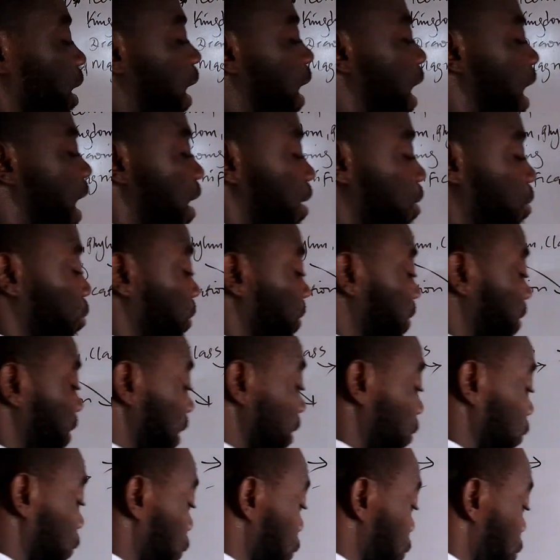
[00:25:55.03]
are
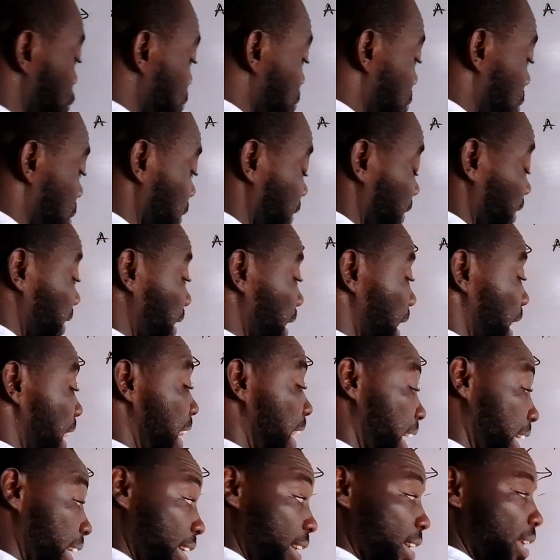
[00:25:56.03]
concerned. So you must
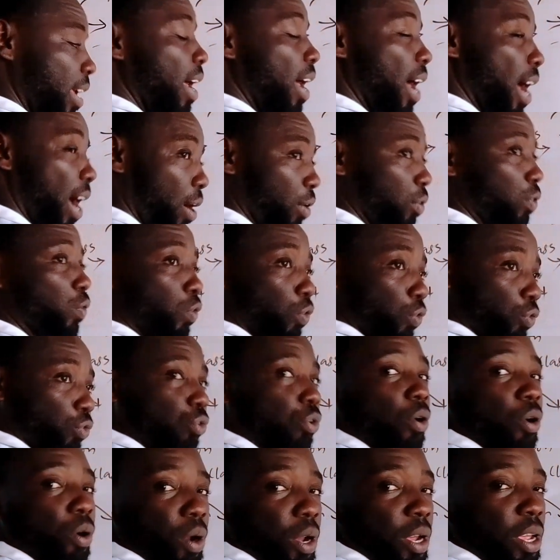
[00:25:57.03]
learn how to
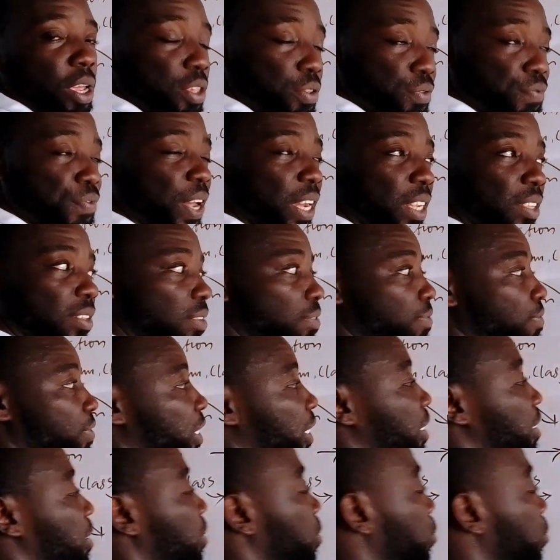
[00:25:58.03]
draw effectively.